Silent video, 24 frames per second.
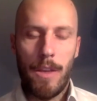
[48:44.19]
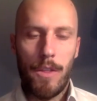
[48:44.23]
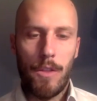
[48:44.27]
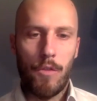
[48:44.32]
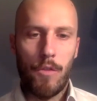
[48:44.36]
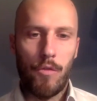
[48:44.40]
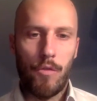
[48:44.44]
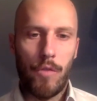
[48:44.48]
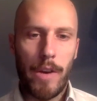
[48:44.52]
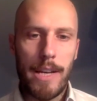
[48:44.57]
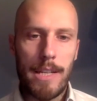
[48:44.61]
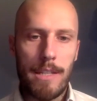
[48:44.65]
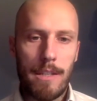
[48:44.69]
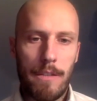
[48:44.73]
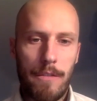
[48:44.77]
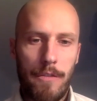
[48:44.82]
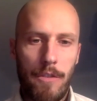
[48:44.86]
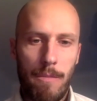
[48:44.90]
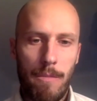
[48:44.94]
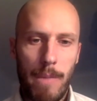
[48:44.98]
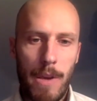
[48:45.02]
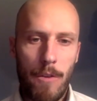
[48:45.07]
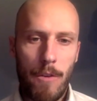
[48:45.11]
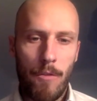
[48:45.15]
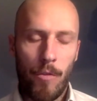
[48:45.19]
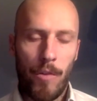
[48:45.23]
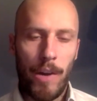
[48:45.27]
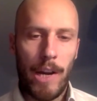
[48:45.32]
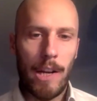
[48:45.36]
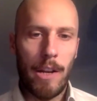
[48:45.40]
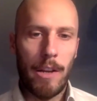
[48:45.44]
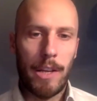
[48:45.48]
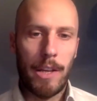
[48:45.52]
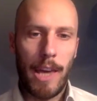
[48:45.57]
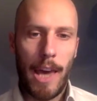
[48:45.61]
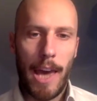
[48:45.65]
the reason for me
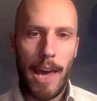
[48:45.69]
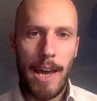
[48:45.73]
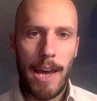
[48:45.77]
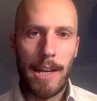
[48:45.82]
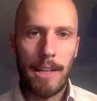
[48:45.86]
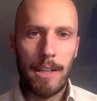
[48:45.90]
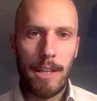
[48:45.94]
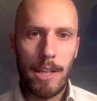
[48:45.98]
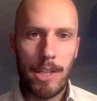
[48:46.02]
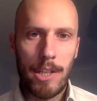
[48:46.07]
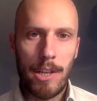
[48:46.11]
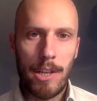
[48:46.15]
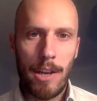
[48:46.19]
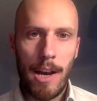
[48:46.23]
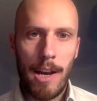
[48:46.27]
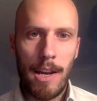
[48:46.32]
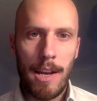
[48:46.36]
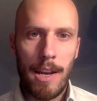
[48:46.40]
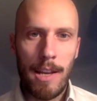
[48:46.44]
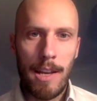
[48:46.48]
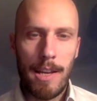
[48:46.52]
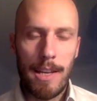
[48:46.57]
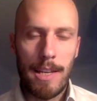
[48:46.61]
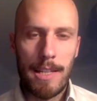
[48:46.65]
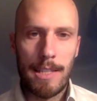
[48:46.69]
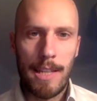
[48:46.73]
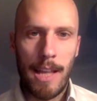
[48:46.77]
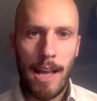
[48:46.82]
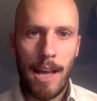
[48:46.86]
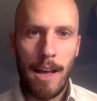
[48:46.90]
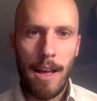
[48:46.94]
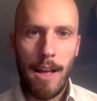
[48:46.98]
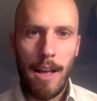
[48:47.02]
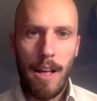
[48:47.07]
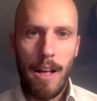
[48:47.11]
relocating to china is that